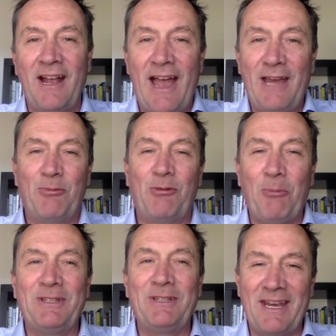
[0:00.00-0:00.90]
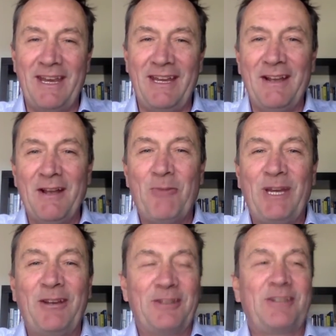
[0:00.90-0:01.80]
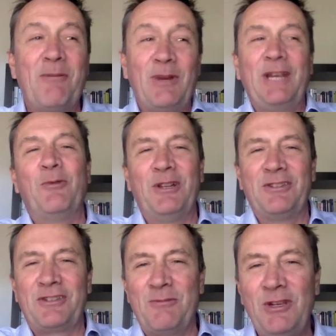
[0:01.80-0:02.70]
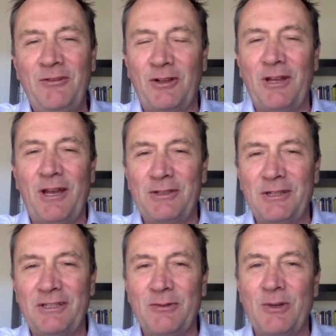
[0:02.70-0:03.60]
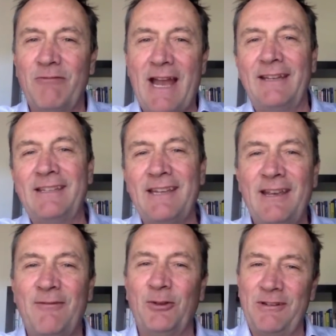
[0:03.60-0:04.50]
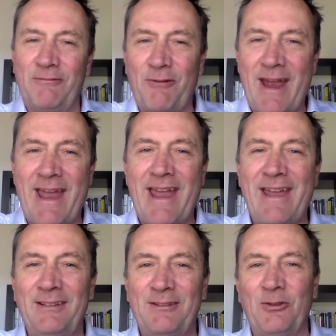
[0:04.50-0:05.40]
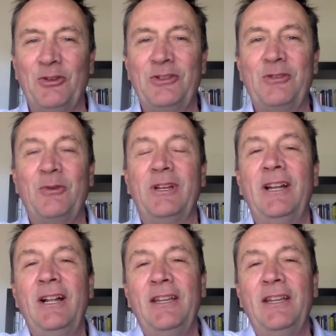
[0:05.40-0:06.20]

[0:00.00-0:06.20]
a property because somebody wants to move closer to a relative or to friends or to